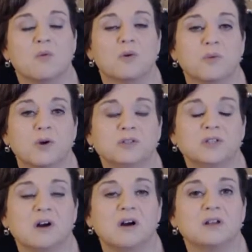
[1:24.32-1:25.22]

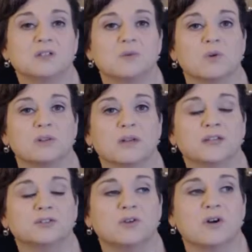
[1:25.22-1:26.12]
protons, more
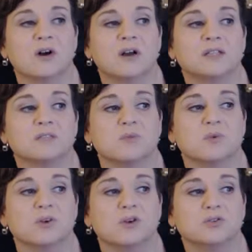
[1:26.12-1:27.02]
electrons,
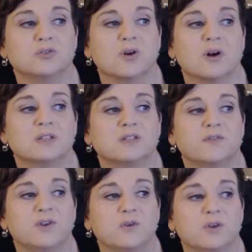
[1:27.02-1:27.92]
more neutrons,
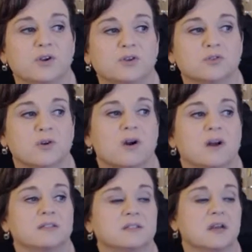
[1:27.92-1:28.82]
fewer
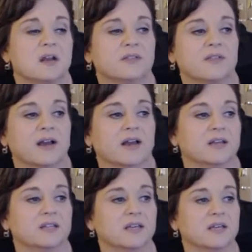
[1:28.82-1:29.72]
neutrons, that kind
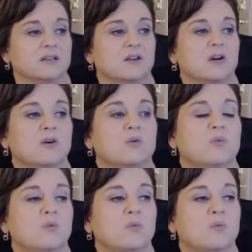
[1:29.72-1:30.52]
of thing. Know